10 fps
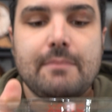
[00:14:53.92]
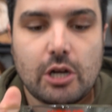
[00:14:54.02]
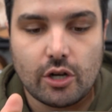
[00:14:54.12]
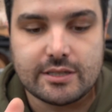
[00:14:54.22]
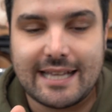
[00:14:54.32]

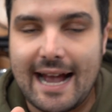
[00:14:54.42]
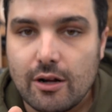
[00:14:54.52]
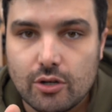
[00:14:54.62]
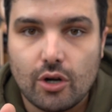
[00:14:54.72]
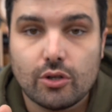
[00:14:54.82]
because the
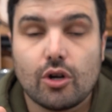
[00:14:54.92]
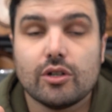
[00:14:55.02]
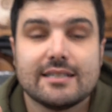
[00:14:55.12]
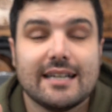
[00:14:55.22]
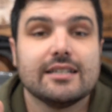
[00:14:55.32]
alcohol
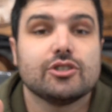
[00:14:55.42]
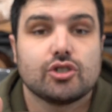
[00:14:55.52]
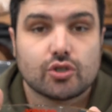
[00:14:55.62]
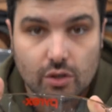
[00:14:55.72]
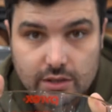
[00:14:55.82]
content is
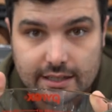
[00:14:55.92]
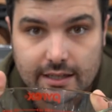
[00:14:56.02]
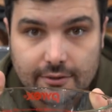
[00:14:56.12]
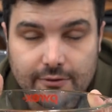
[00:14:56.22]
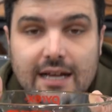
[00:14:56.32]
strong
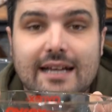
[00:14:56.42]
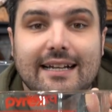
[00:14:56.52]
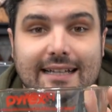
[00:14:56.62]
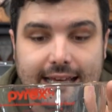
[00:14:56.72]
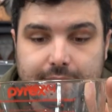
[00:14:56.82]
enough
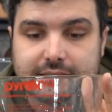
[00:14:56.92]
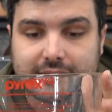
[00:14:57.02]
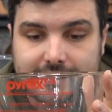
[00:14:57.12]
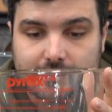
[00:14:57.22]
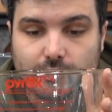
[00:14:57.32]
that it keeps
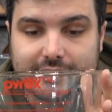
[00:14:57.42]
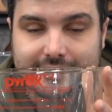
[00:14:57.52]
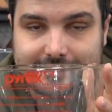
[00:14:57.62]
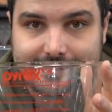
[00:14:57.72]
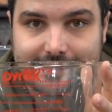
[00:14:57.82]
the liquid
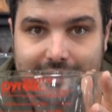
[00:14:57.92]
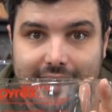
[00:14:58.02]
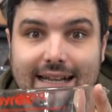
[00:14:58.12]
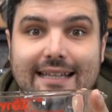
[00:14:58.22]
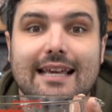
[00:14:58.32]
clear
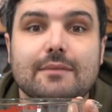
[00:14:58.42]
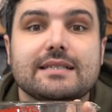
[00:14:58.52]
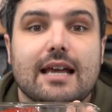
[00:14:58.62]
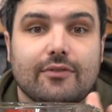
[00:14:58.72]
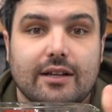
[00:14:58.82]
and it
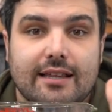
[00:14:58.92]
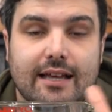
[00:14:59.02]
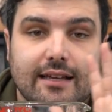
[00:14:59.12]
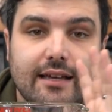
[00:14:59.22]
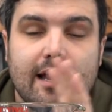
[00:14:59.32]
keeps everything